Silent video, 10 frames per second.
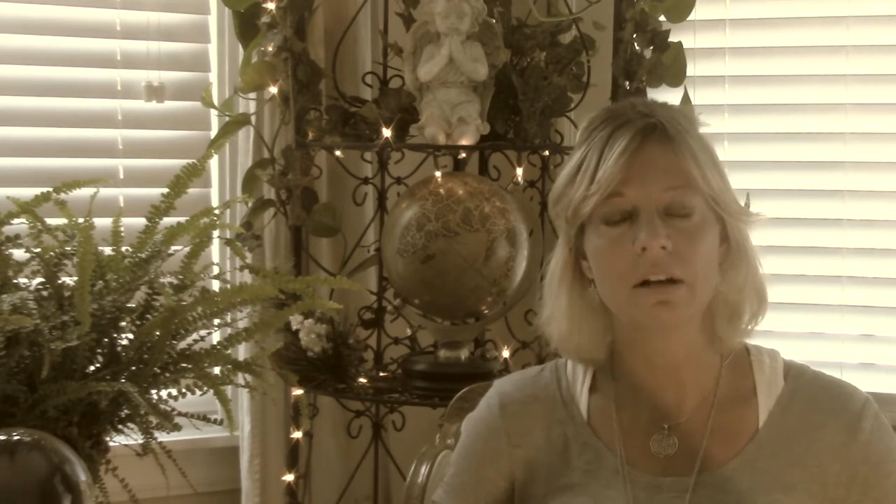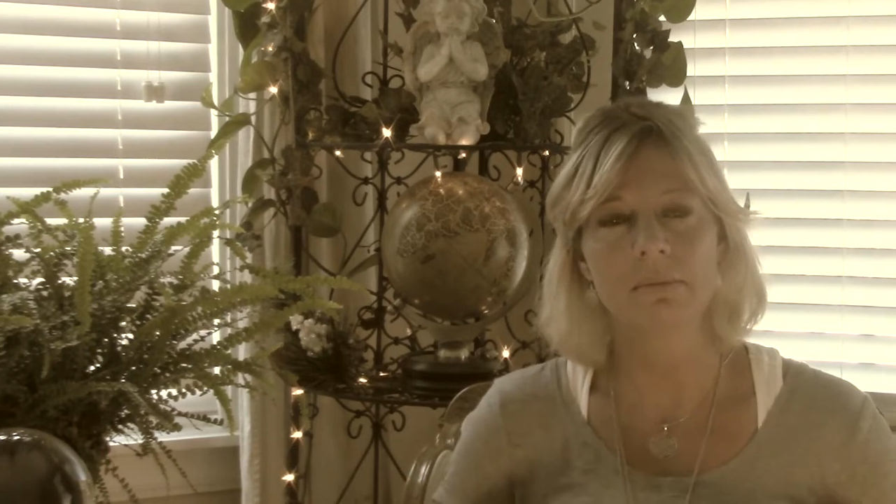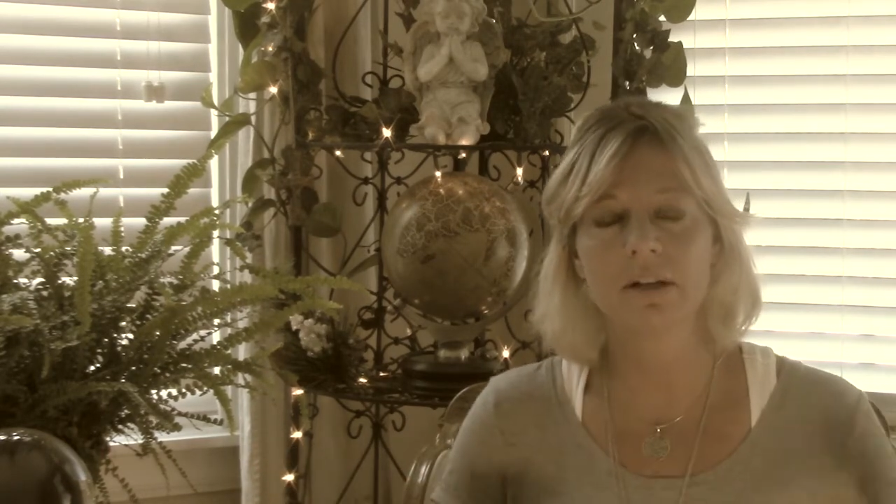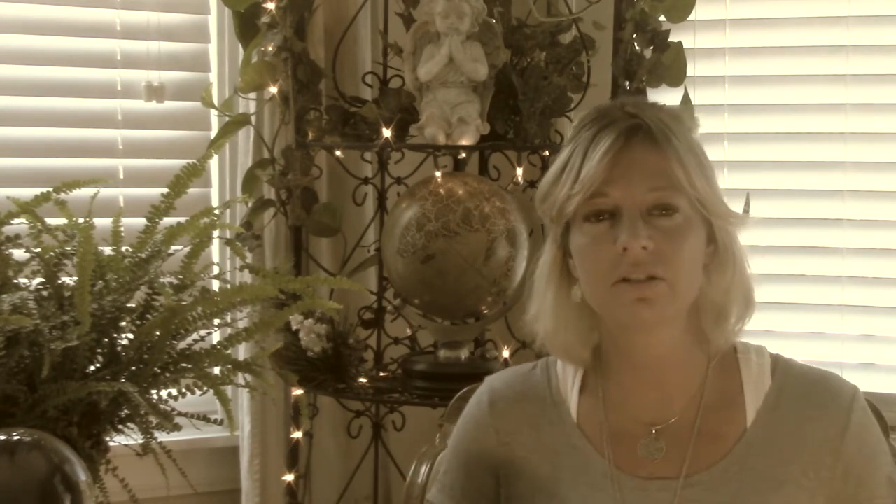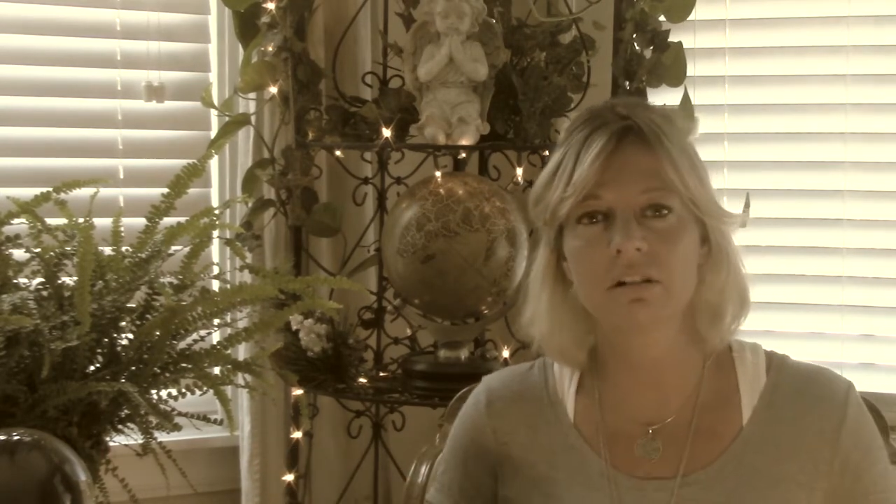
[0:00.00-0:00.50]

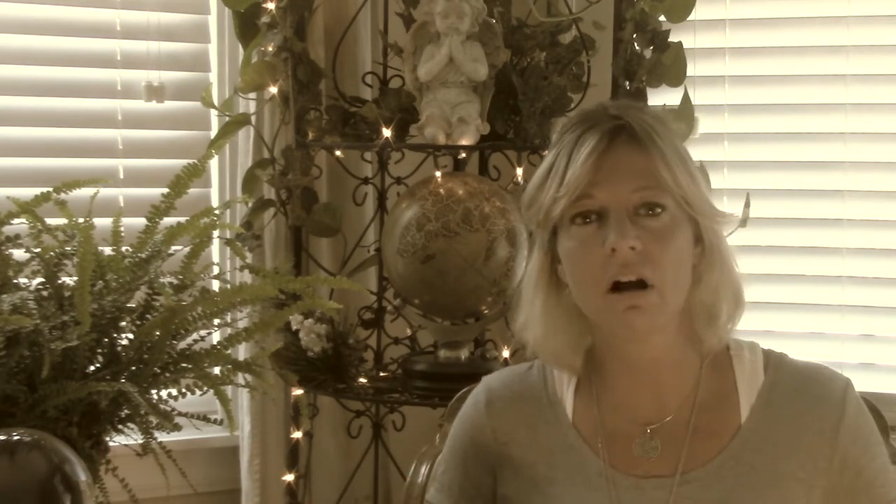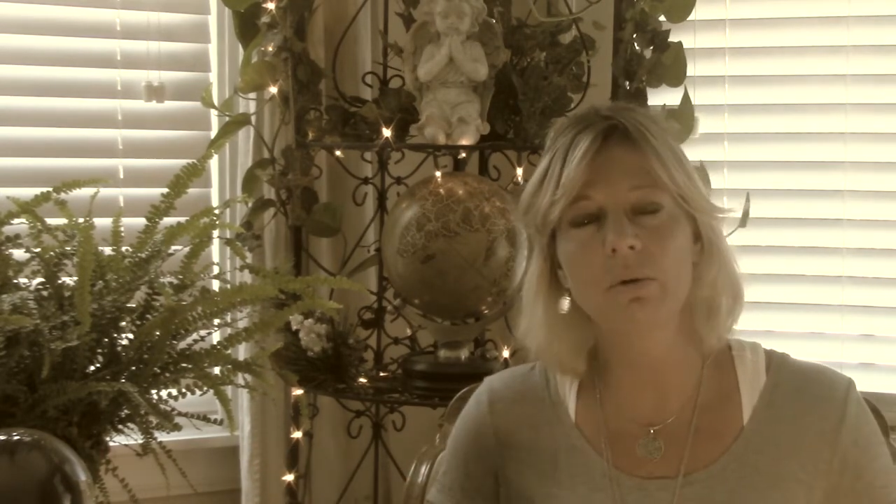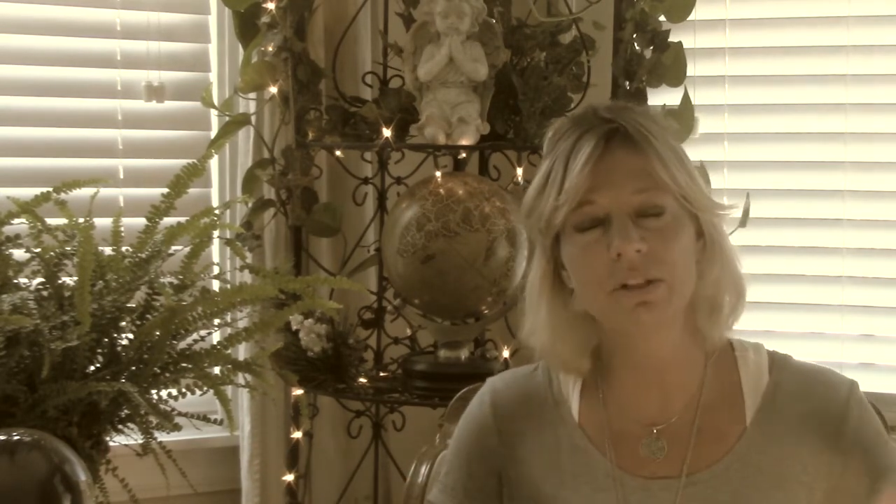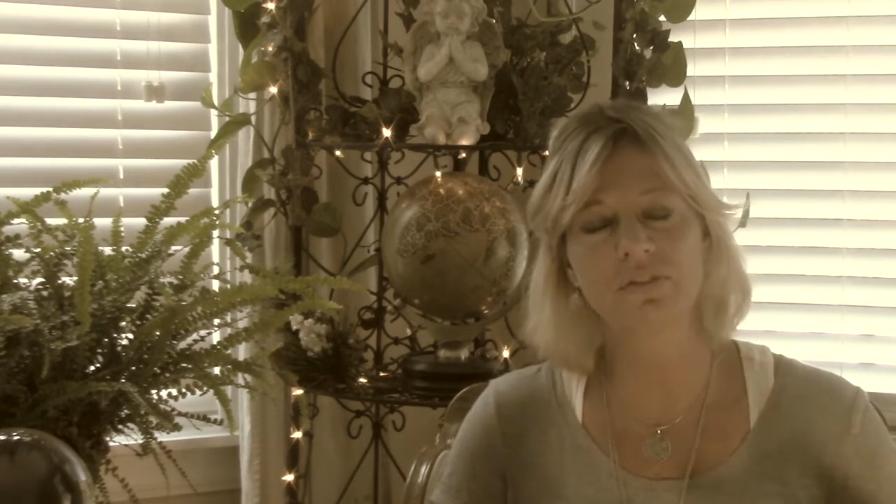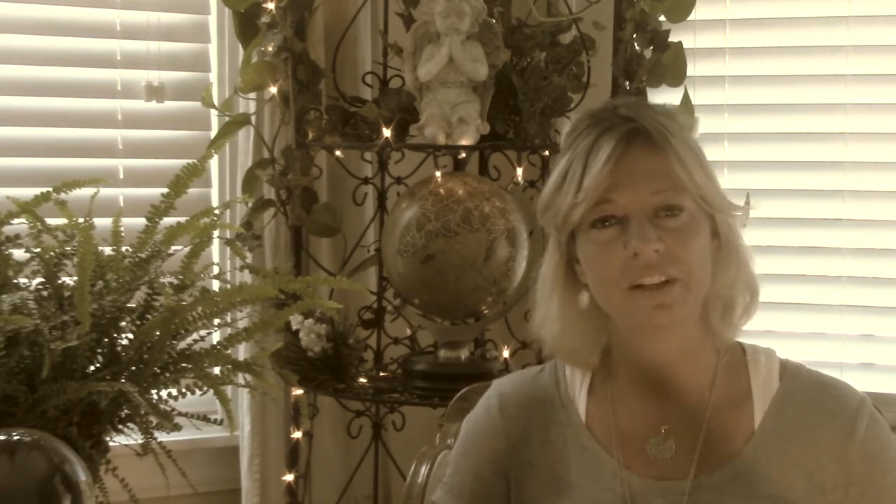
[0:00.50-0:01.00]
because they're
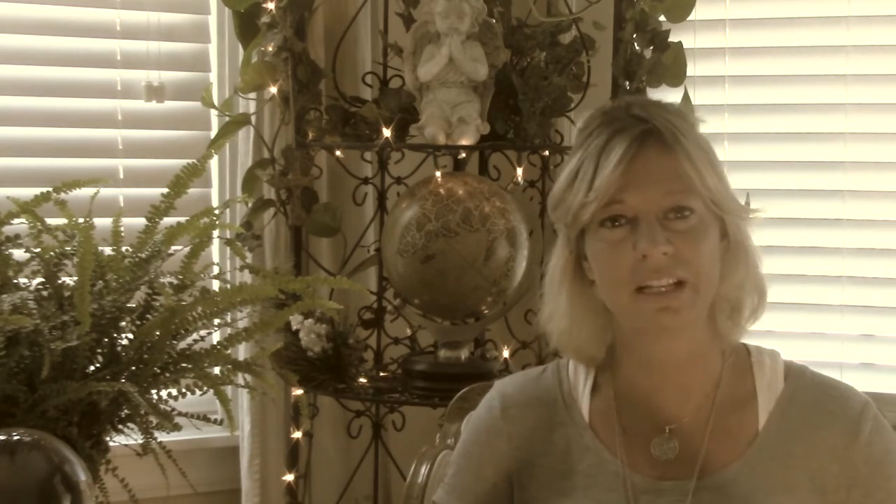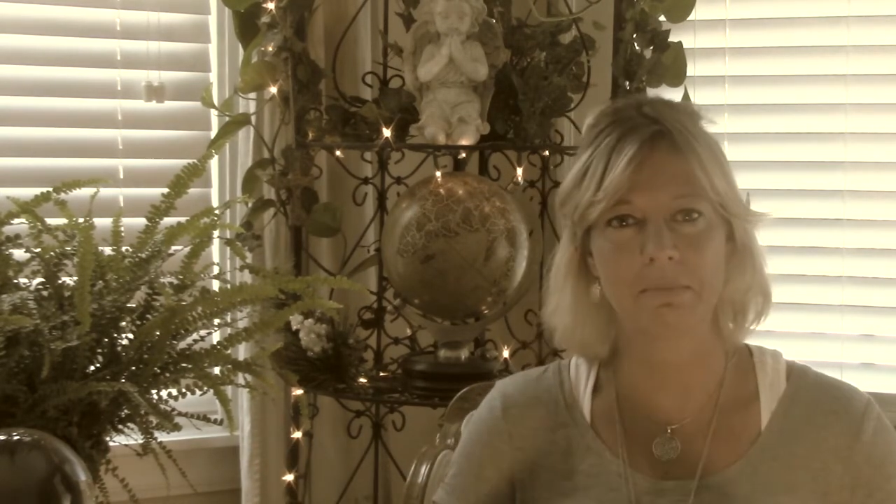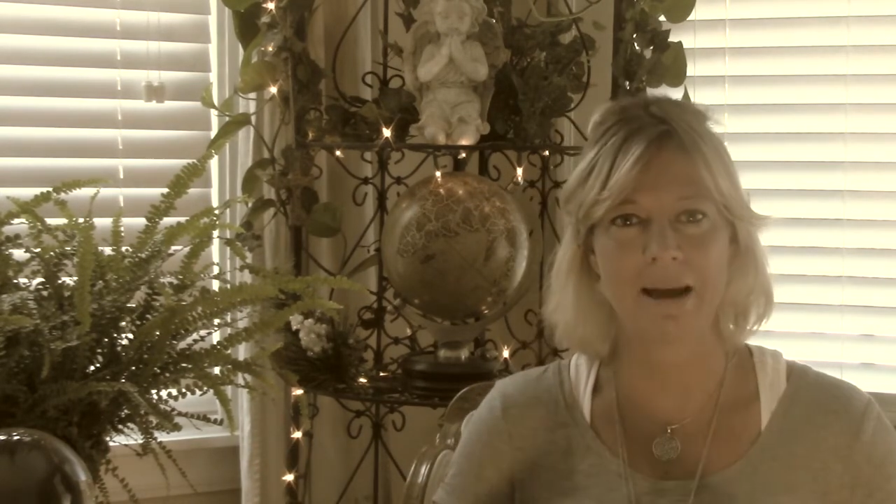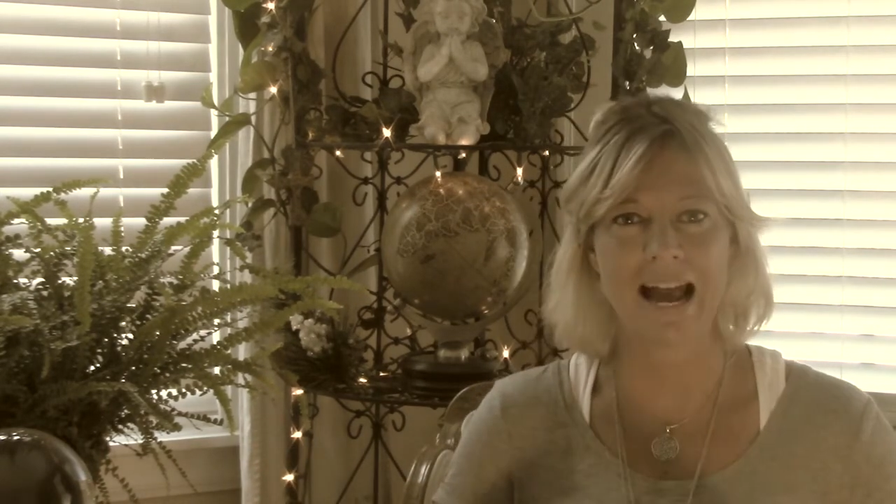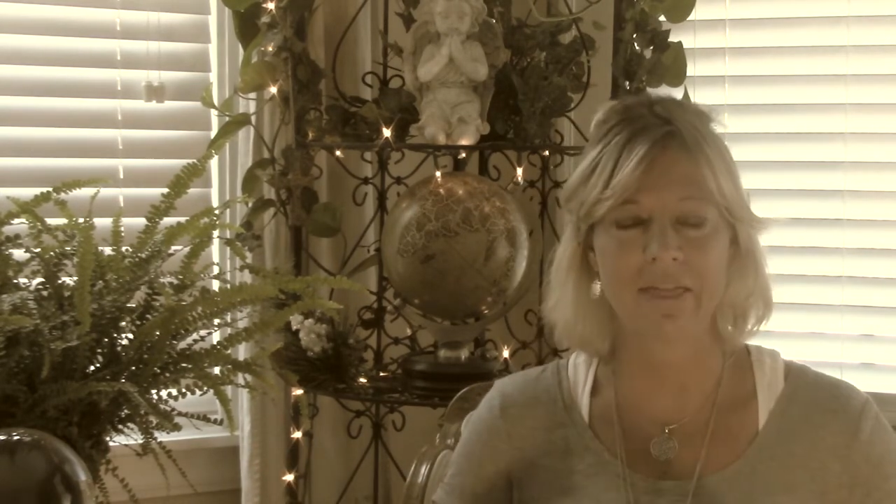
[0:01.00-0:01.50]
always feeling
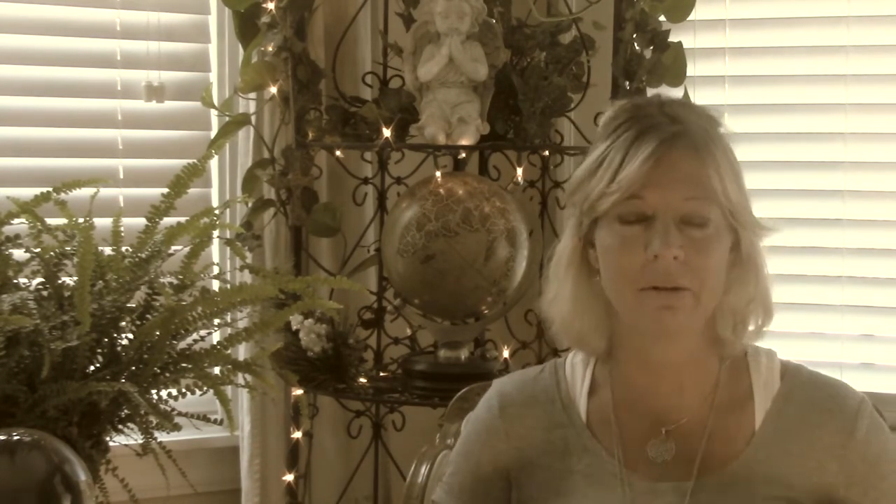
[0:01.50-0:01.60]
bad,